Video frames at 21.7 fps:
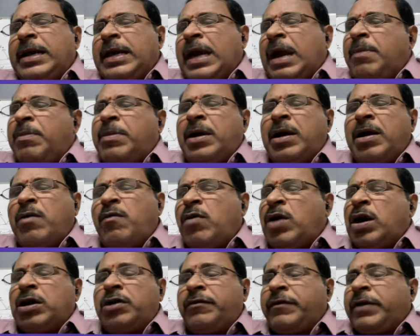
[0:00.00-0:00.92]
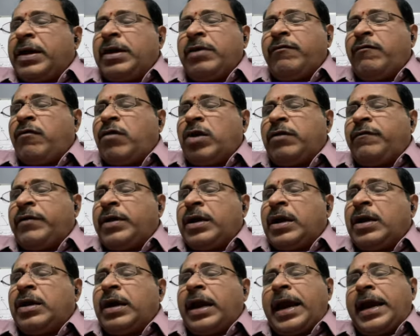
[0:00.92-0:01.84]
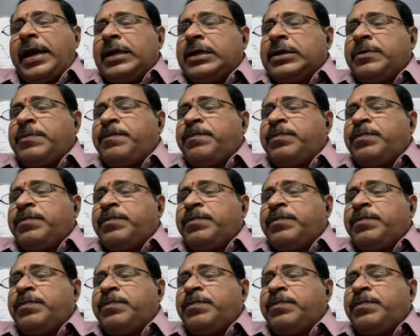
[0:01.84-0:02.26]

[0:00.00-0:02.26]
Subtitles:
by lambda, what we can write.